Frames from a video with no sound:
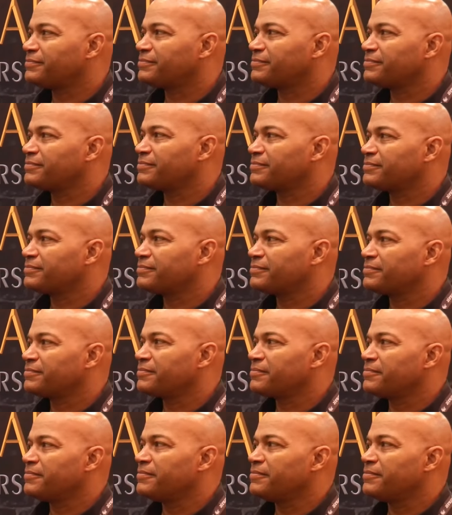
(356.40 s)

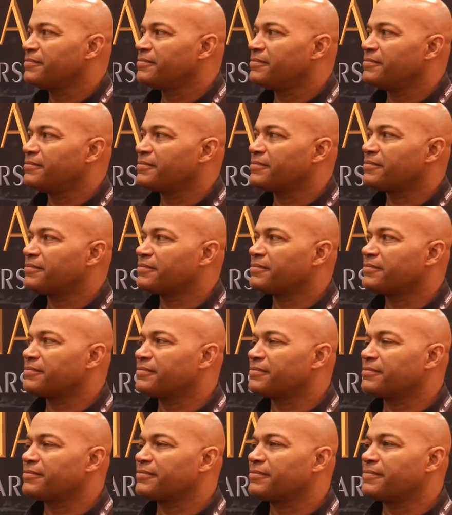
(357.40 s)

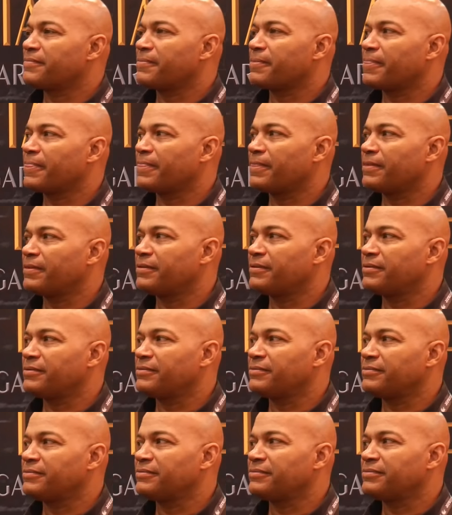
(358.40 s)

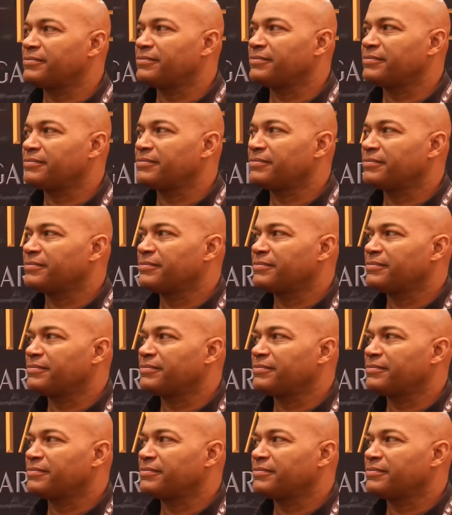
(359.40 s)
[no speech]